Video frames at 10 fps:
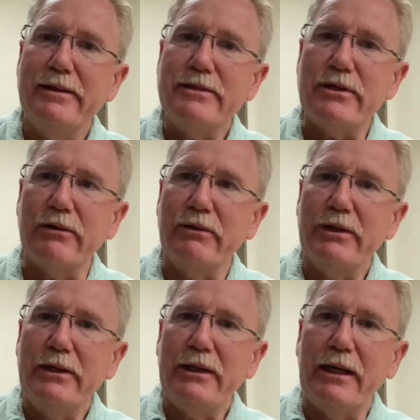So
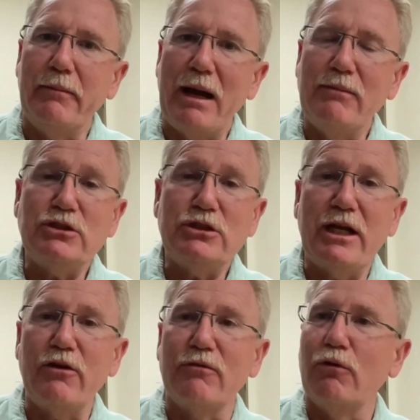I'm just
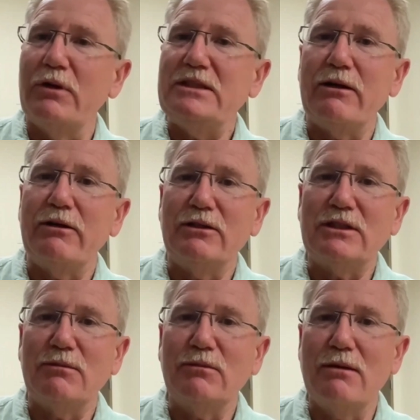another voice out here,
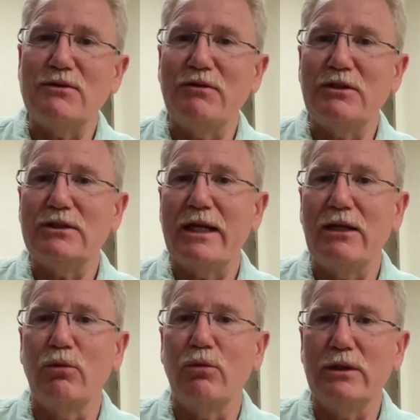sometimes feels like in
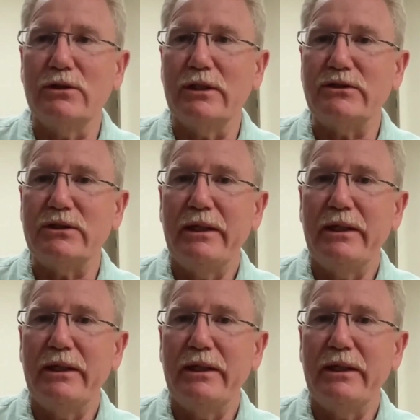the wilderness.